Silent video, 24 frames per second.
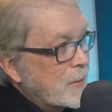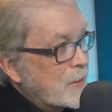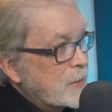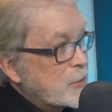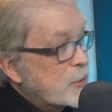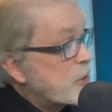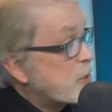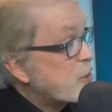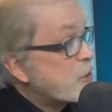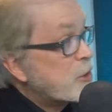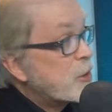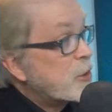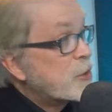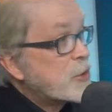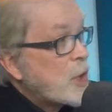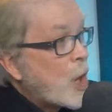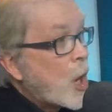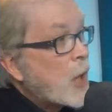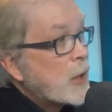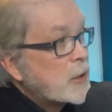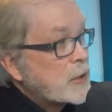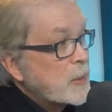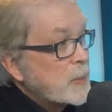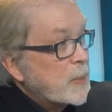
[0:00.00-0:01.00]
Just to
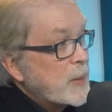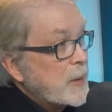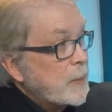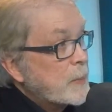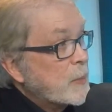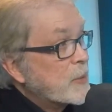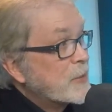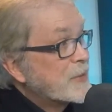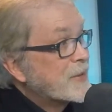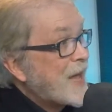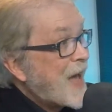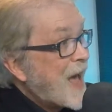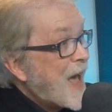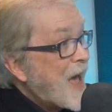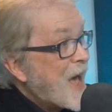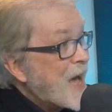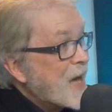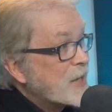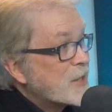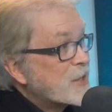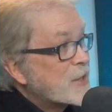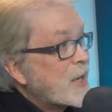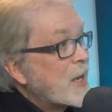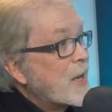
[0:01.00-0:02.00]
talk to people, to
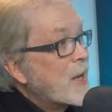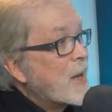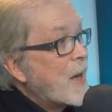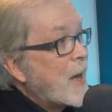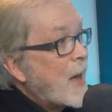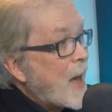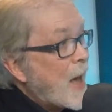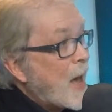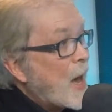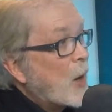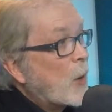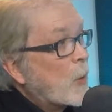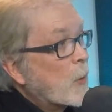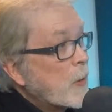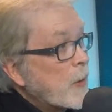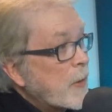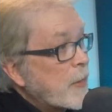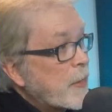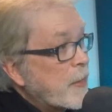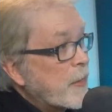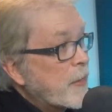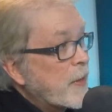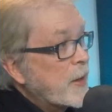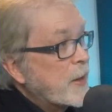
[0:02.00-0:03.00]
ask, how are
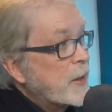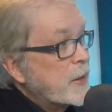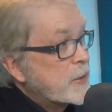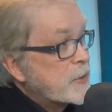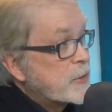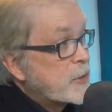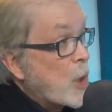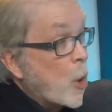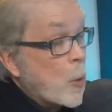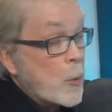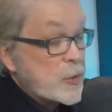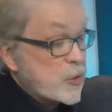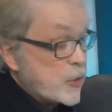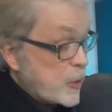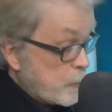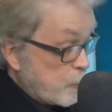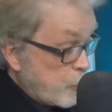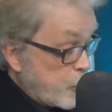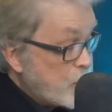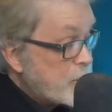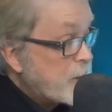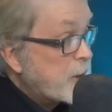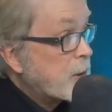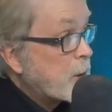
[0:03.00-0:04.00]
things going? She
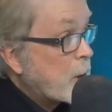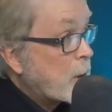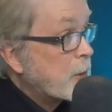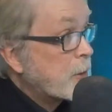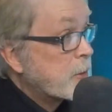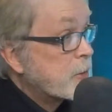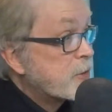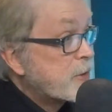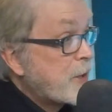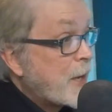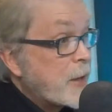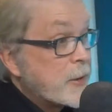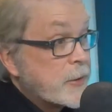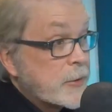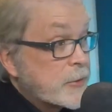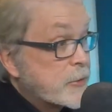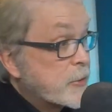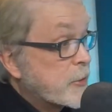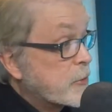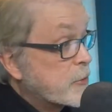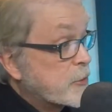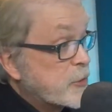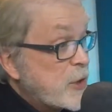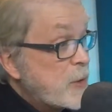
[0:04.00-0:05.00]
put it on her schedule.
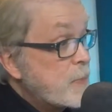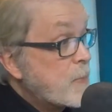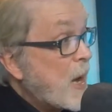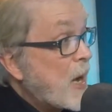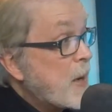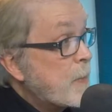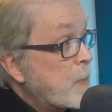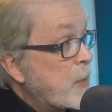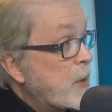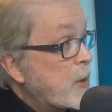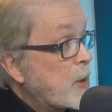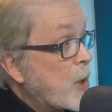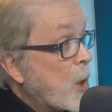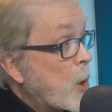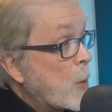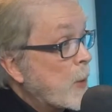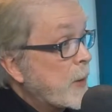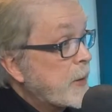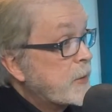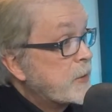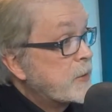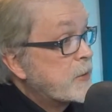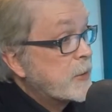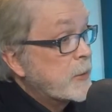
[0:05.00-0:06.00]
So she might be
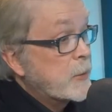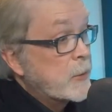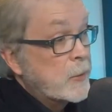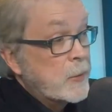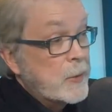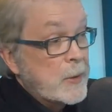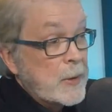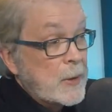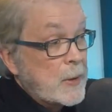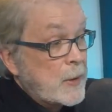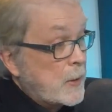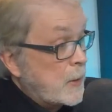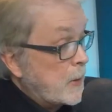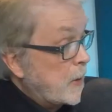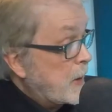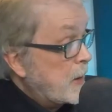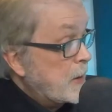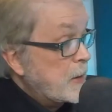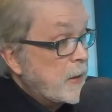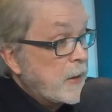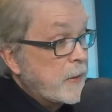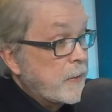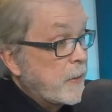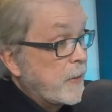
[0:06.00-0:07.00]
going to
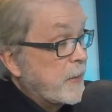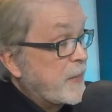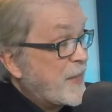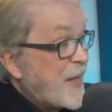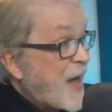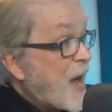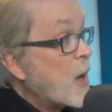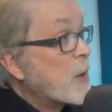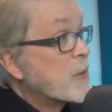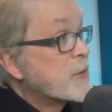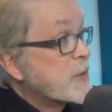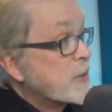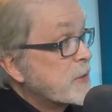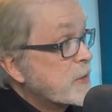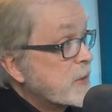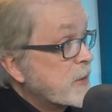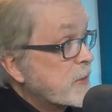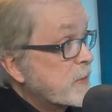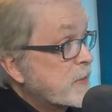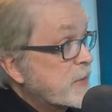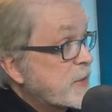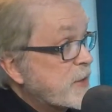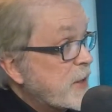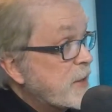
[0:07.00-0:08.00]
any of the thousands
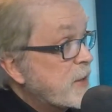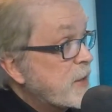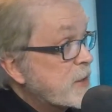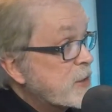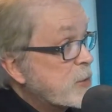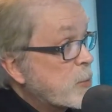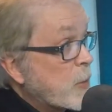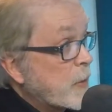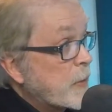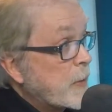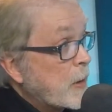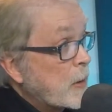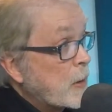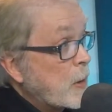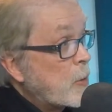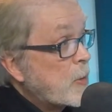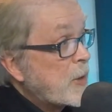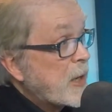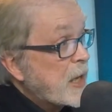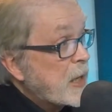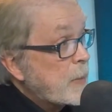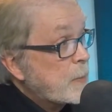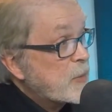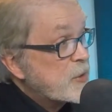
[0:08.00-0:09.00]
of cities where they're
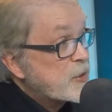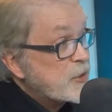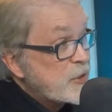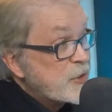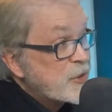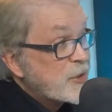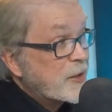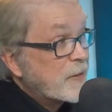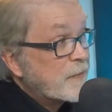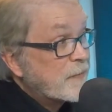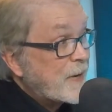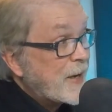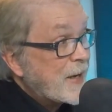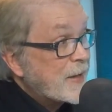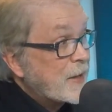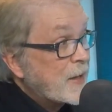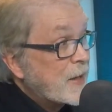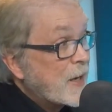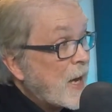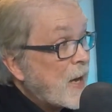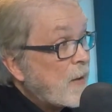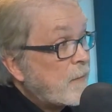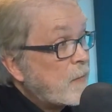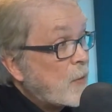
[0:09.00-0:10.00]
located, but she's going to find
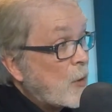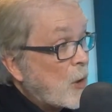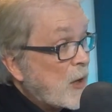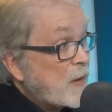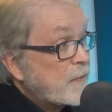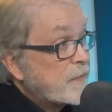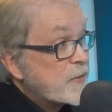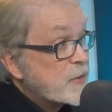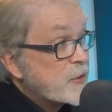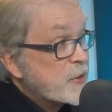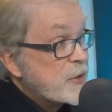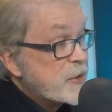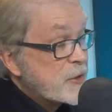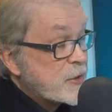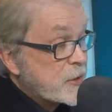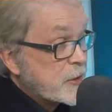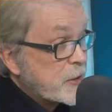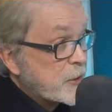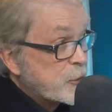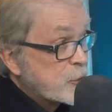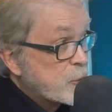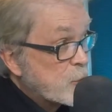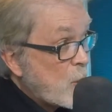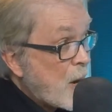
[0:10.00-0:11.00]
an office. She's
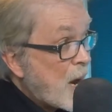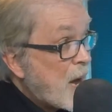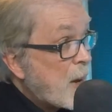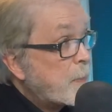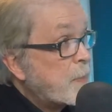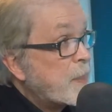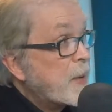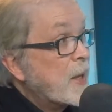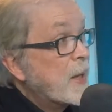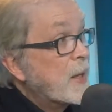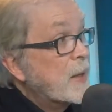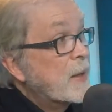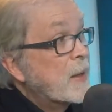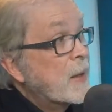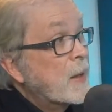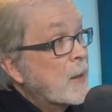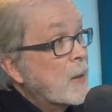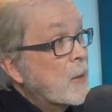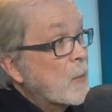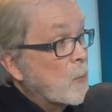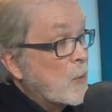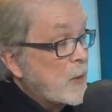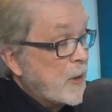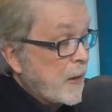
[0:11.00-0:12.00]
going to drop in
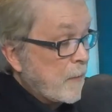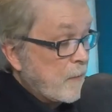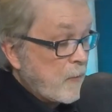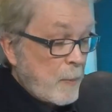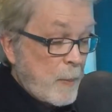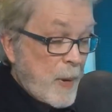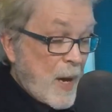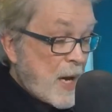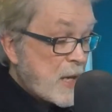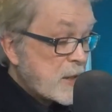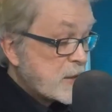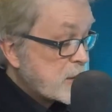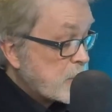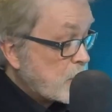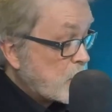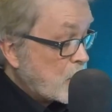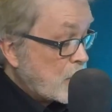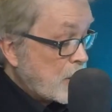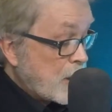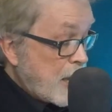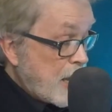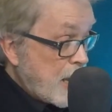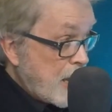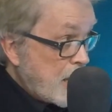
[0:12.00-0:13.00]
whenever
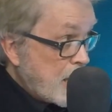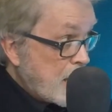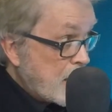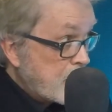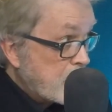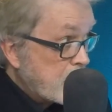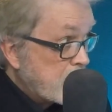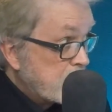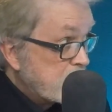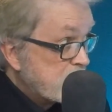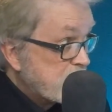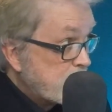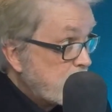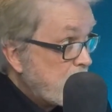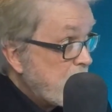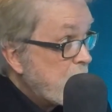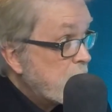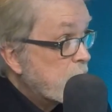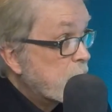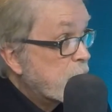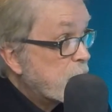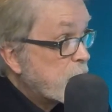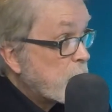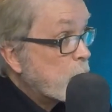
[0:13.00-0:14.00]
possible and
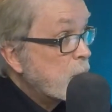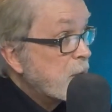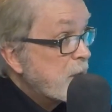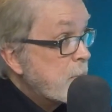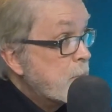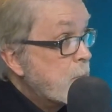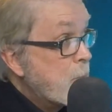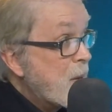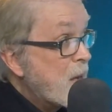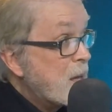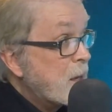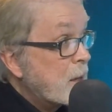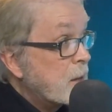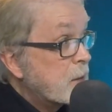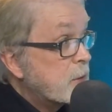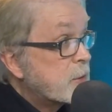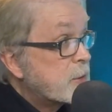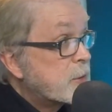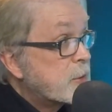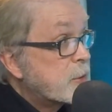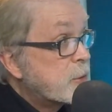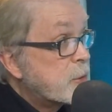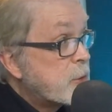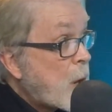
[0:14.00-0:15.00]
spend 30
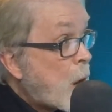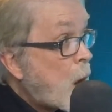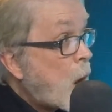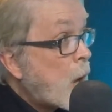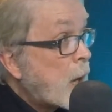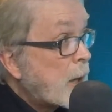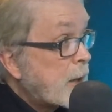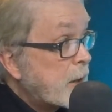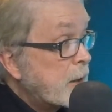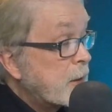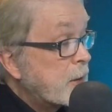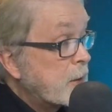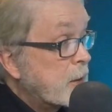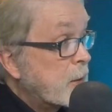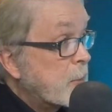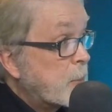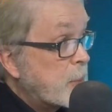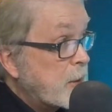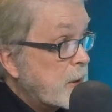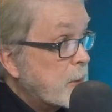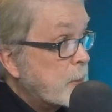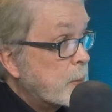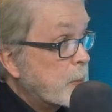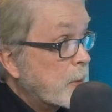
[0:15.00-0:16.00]
minutes talking to
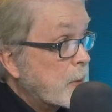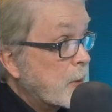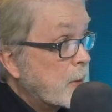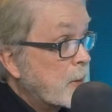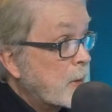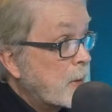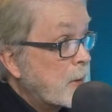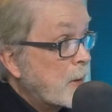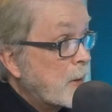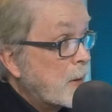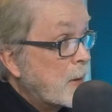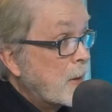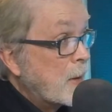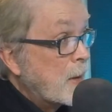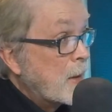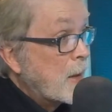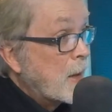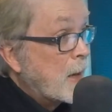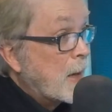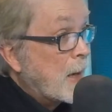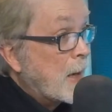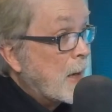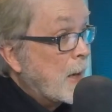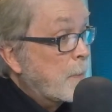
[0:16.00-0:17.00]
people.
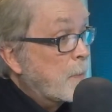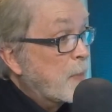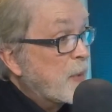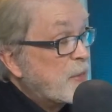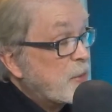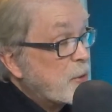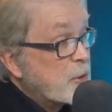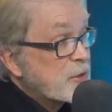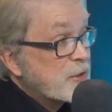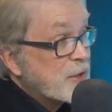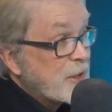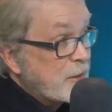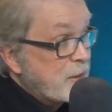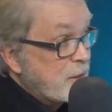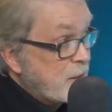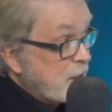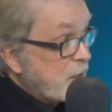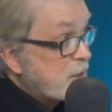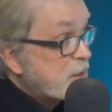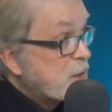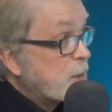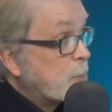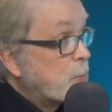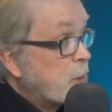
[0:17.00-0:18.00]
But there's a
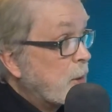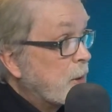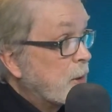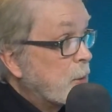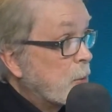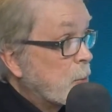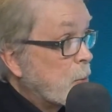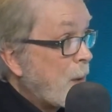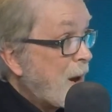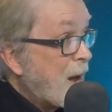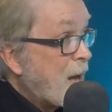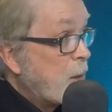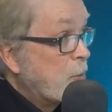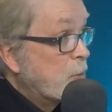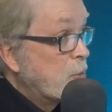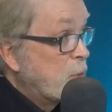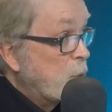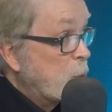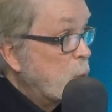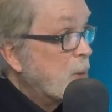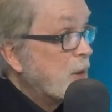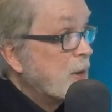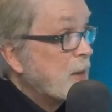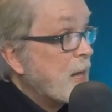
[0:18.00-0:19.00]
discipline around
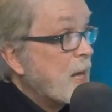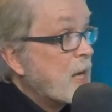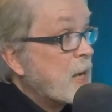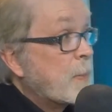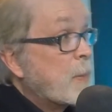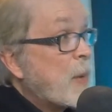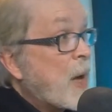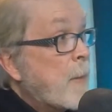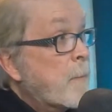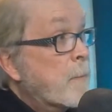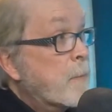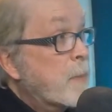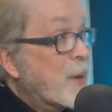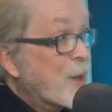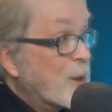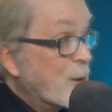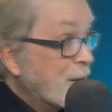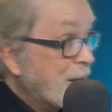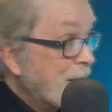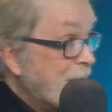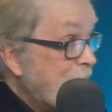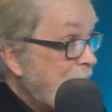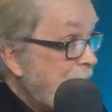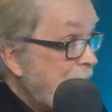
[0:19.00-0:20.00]
doing that, about
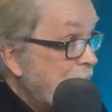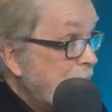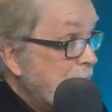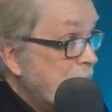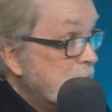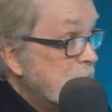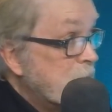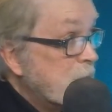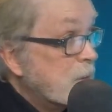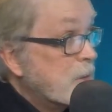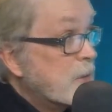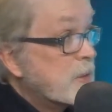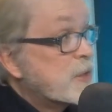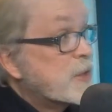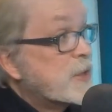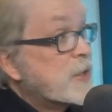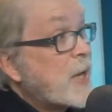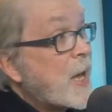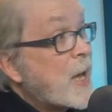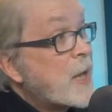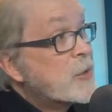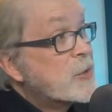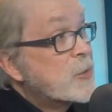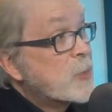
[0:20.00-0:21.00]
building that into the
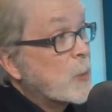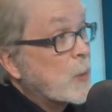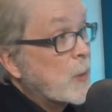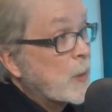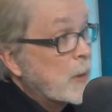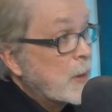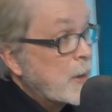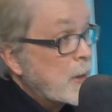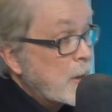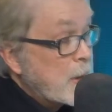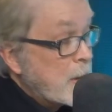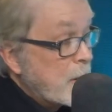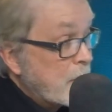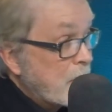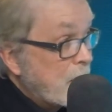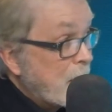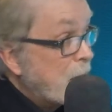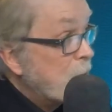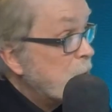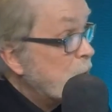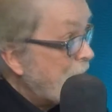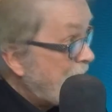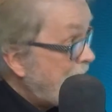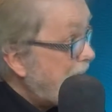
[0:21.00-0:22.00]
schedule,
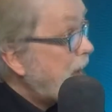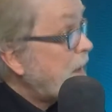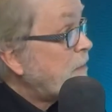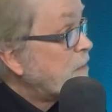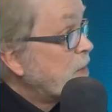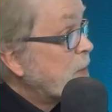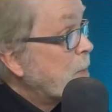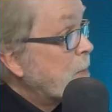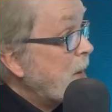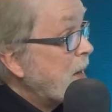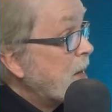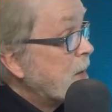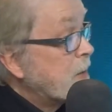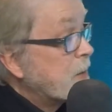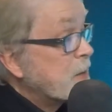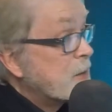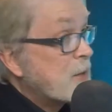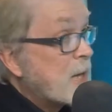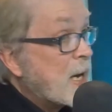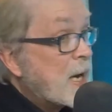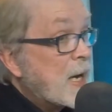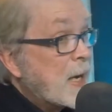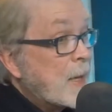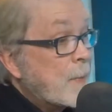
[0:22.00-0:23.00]
that you have to make the
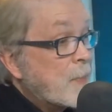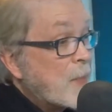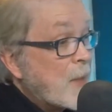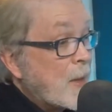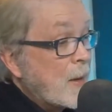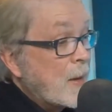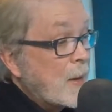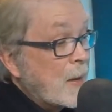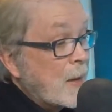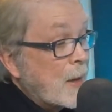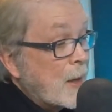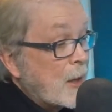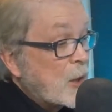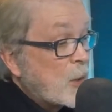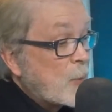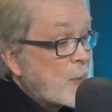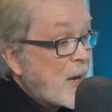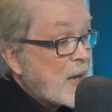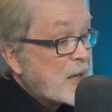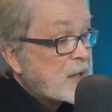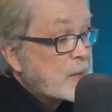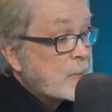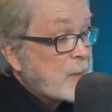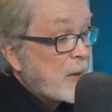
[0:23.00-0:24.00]
time. I go
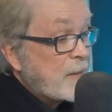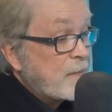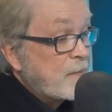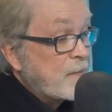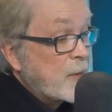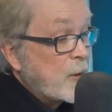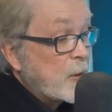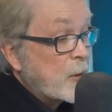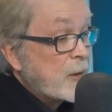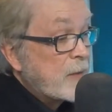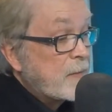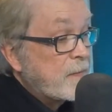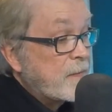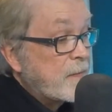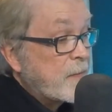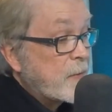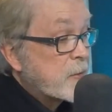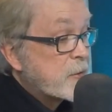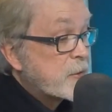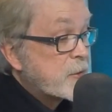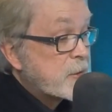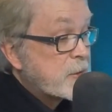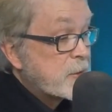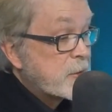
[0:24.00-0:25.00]
back to my very
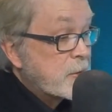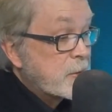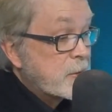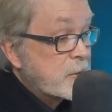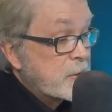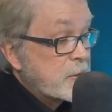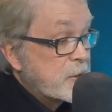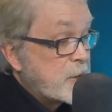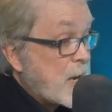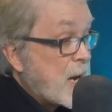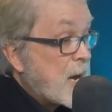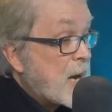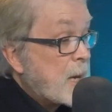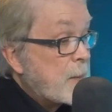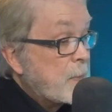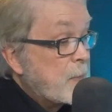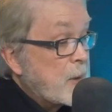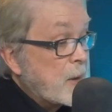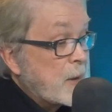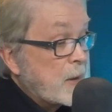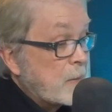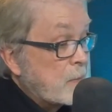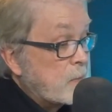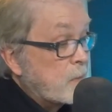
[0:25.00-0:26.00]
first job,
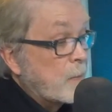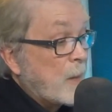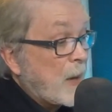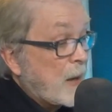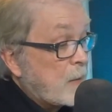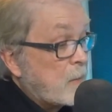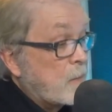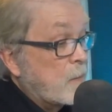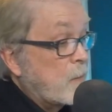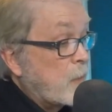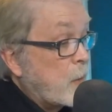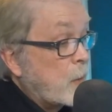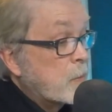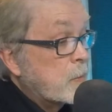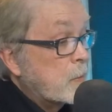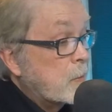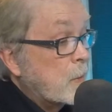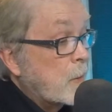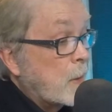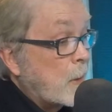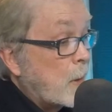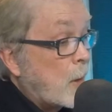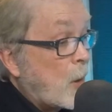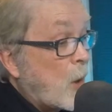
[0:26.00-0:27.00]
my quote
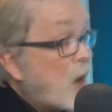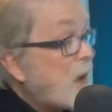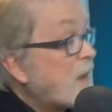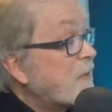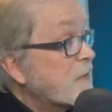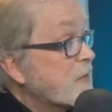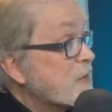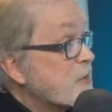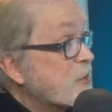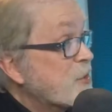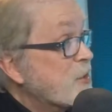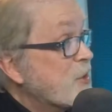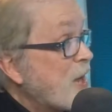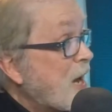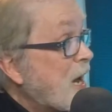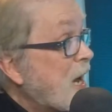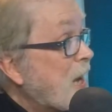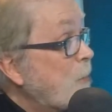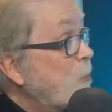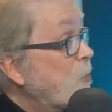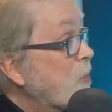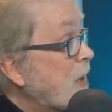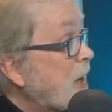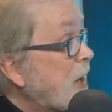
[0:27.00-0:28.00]
office
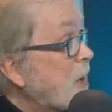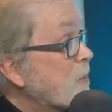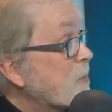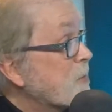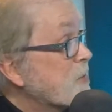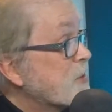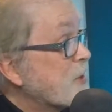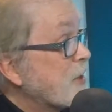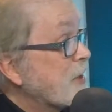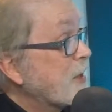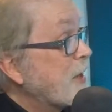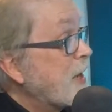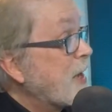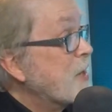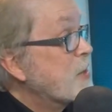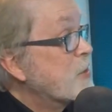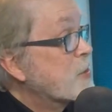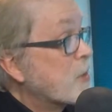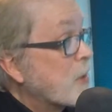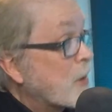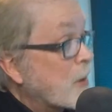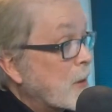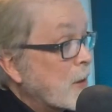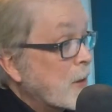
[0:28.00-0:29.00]
job, when I was in
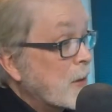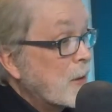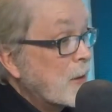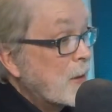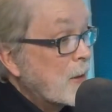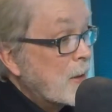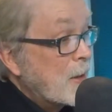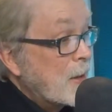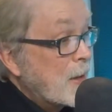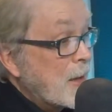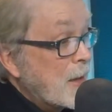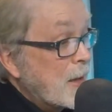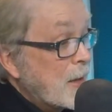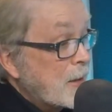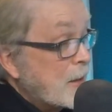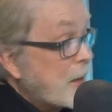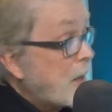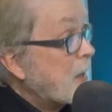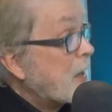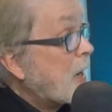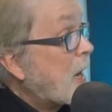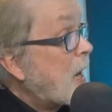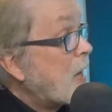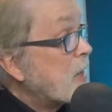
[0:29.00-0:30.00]
HR
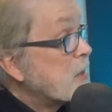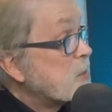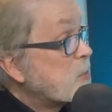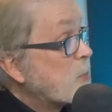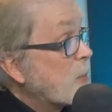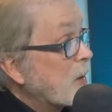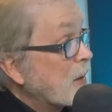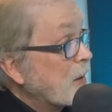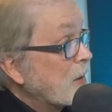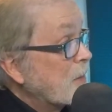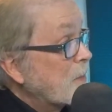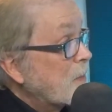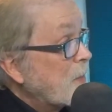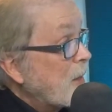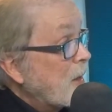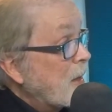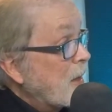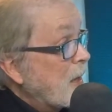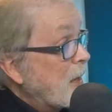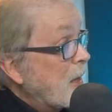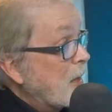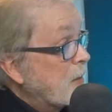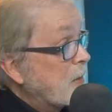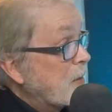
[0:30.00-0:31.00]
at a hospital.
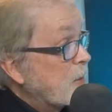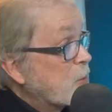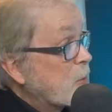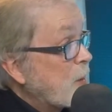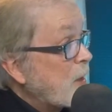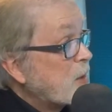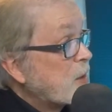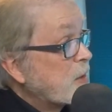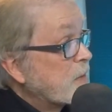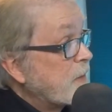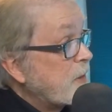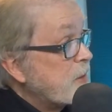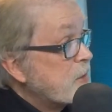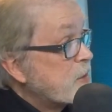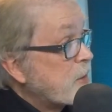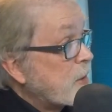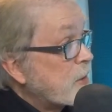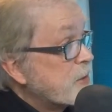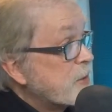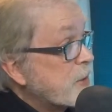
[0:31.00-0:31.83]
And the director of HR